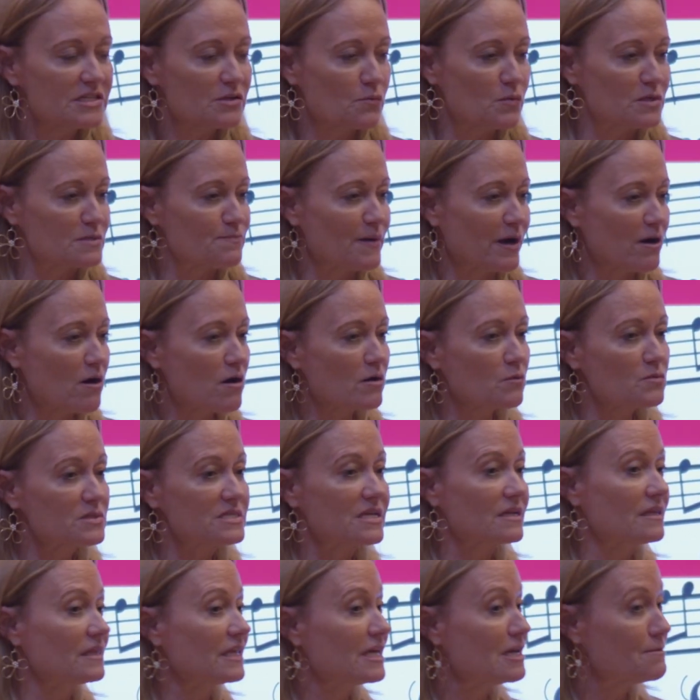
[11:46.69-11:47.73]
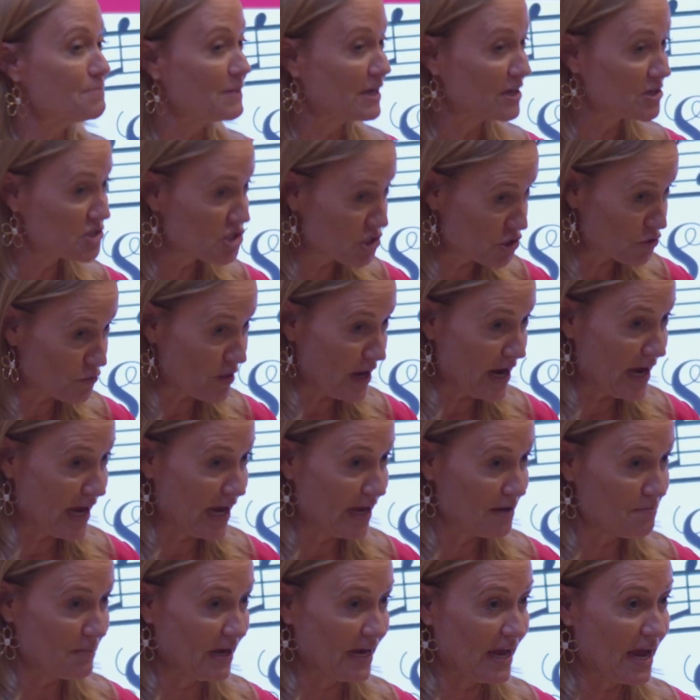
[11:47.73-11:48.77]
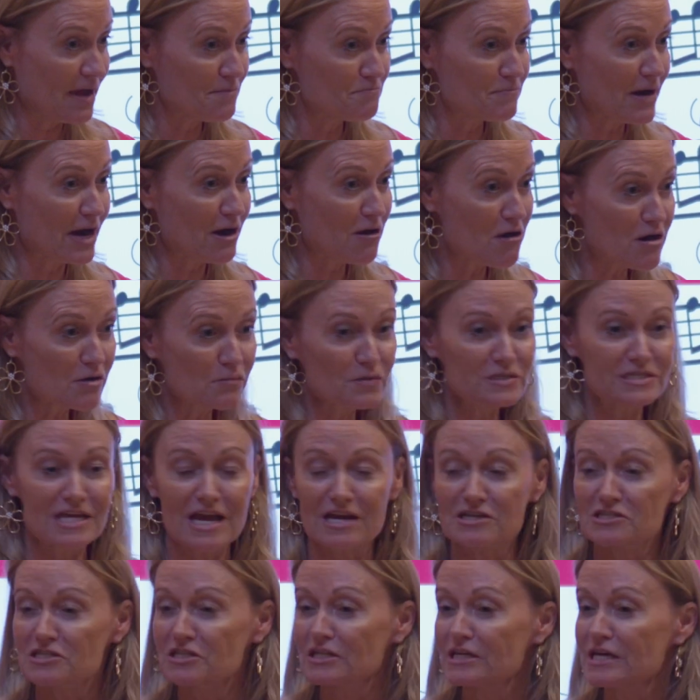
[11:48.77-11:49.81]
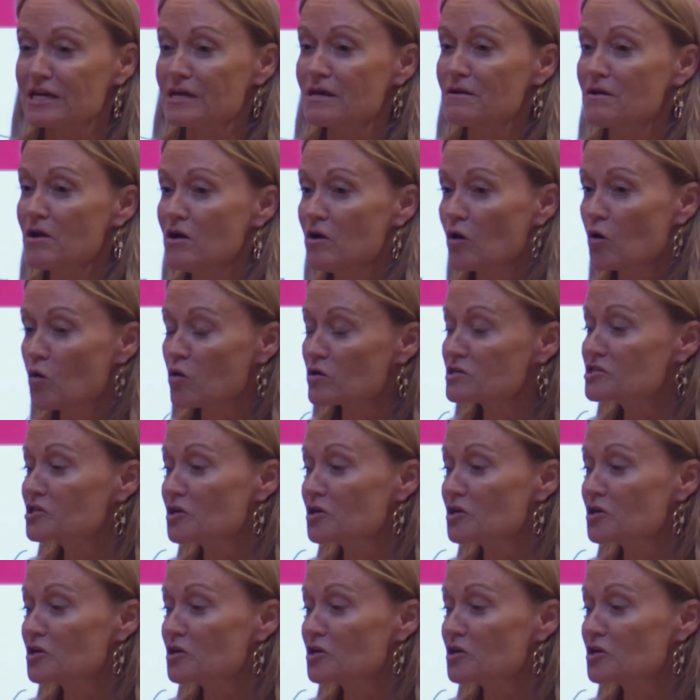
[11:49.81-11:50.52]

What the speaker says: was my heart wasn't leading me astray. My heart was actually course